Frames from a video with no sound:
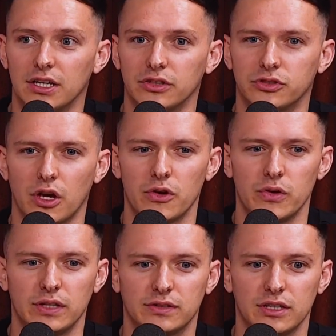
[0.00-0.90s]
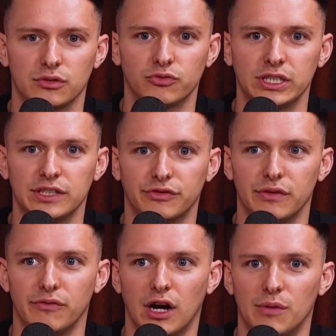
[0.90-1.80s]
So it's a really
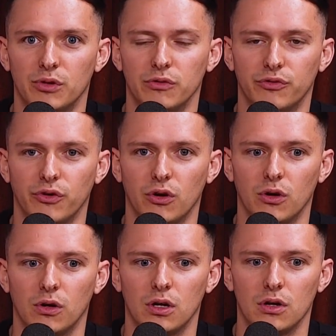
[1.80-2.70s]
different environment for